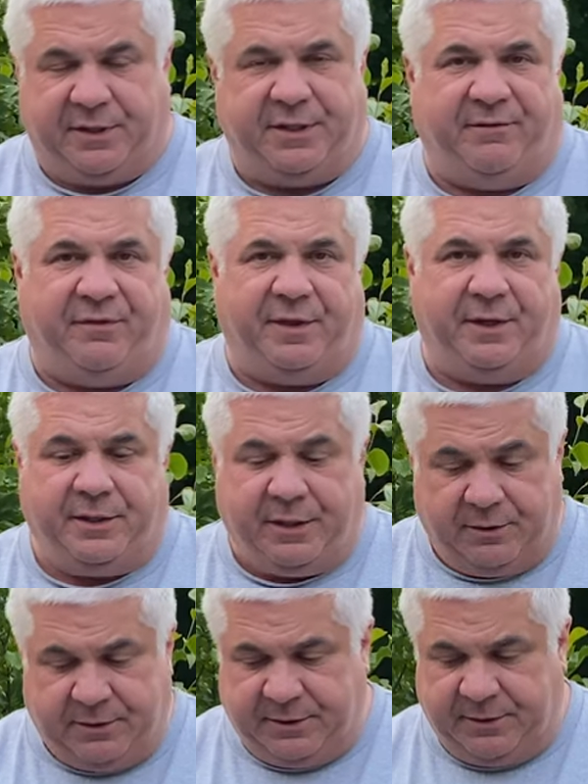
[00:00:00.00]
to give thin
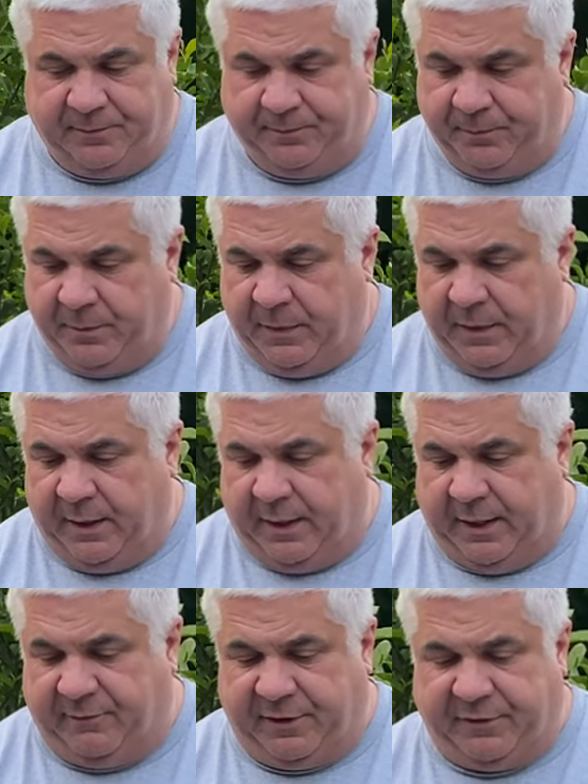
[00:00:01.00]
coats.
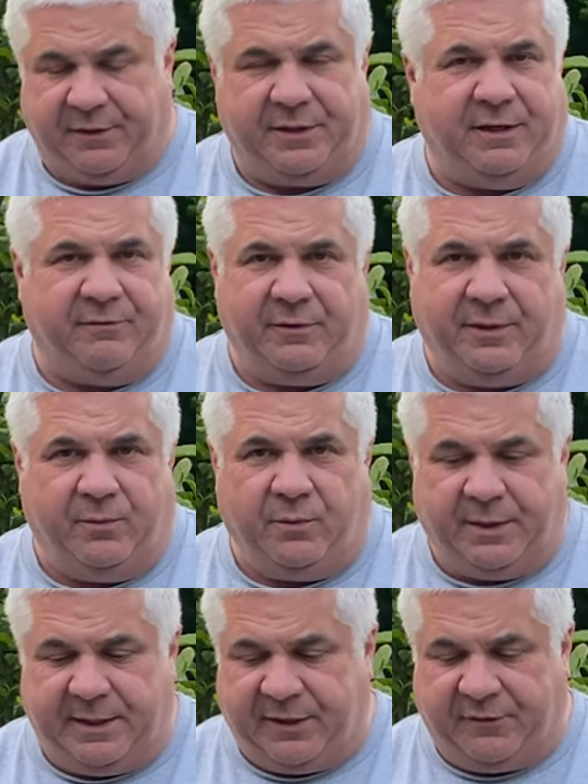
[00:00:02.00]
And if it doesn't cover in
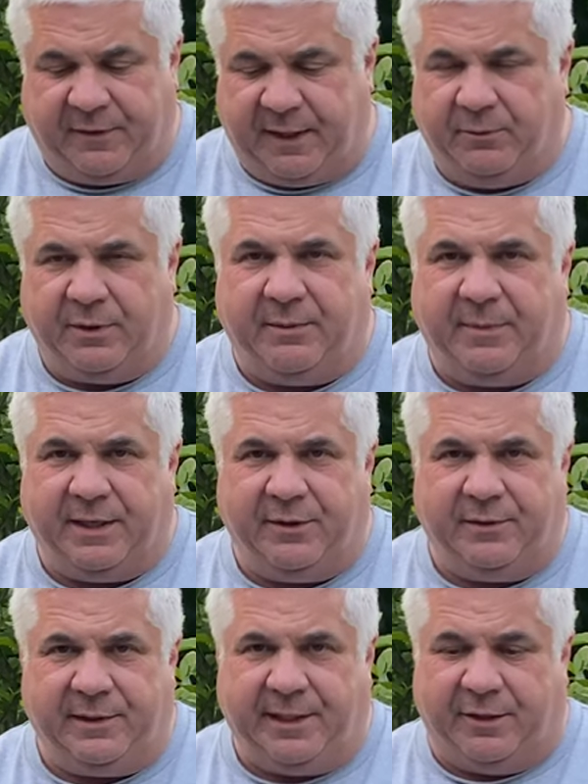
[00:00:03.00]
one, that's fine. We'll come back and do
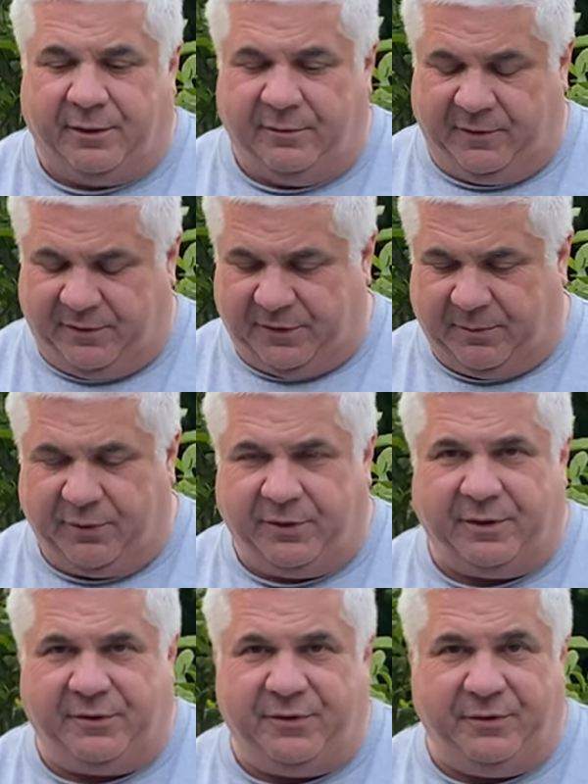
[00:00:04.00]
it later. If you start putting
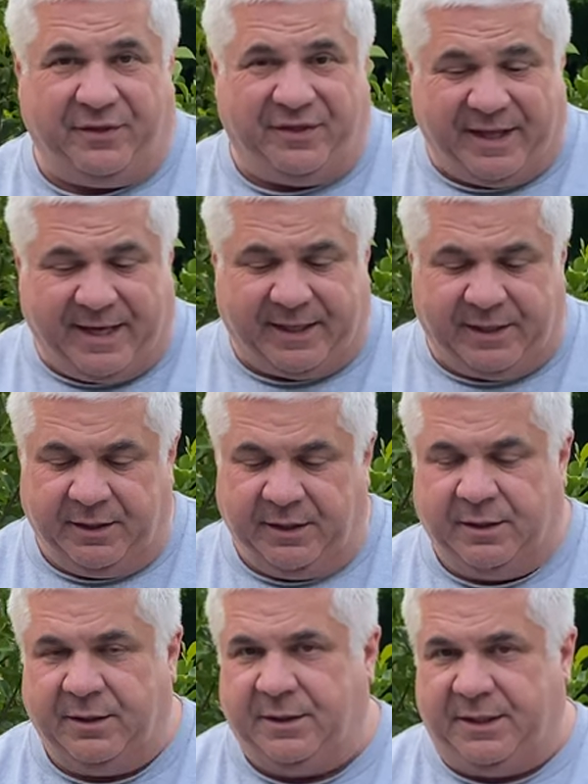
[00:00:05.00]
it on too thick,
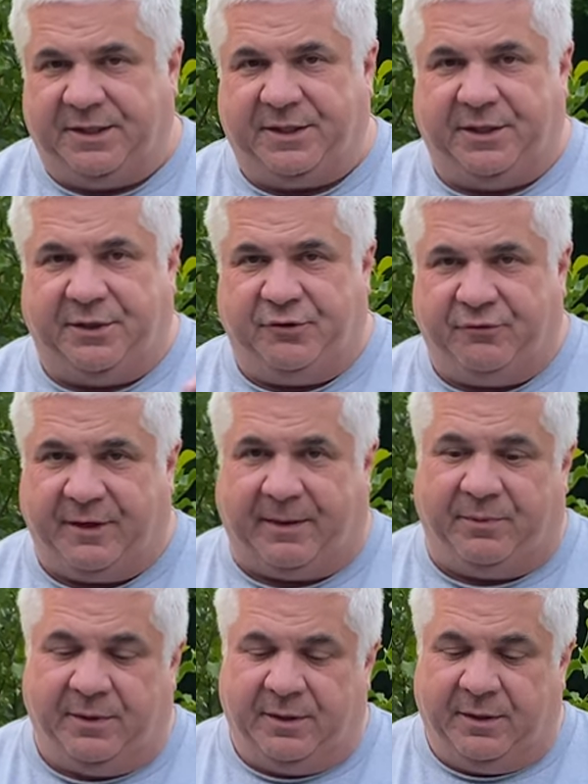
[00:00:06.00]
it's going to drip.
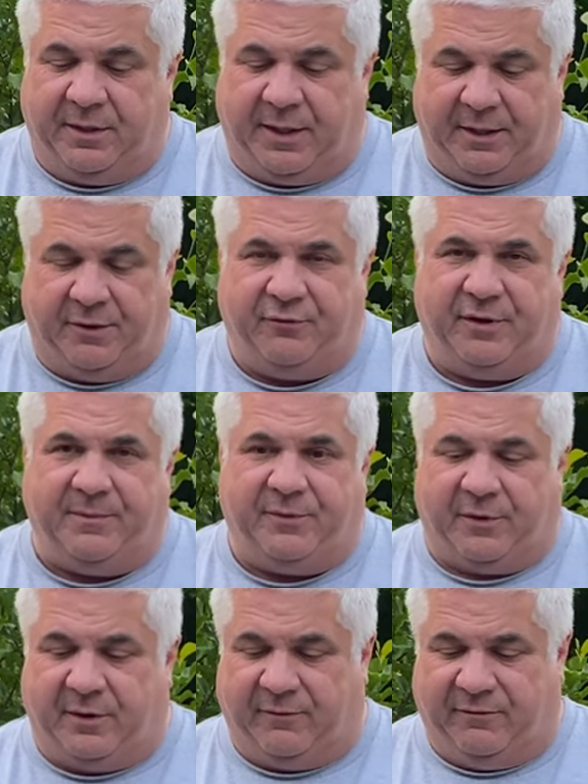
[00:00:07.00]
And the drips
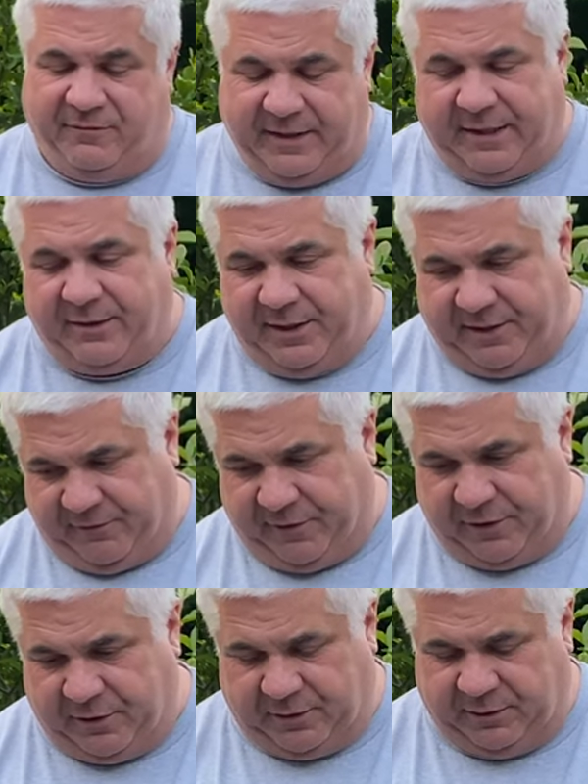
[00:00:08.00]
are very
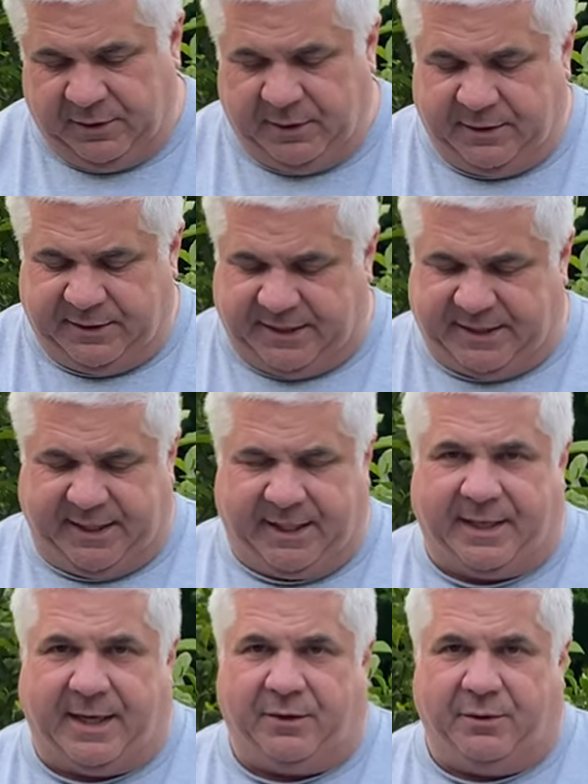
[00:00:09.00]
difficult to
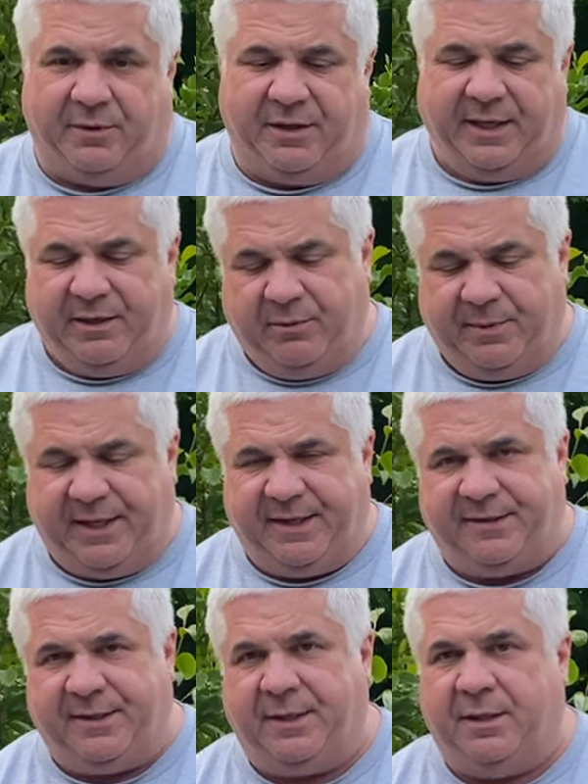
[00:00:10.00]
sand out. You'd think it would be
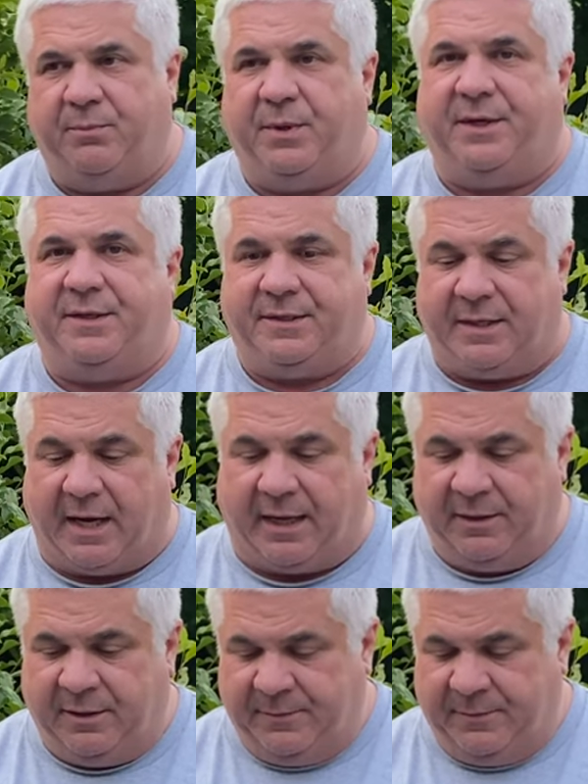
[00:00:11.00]
easy, but it's not.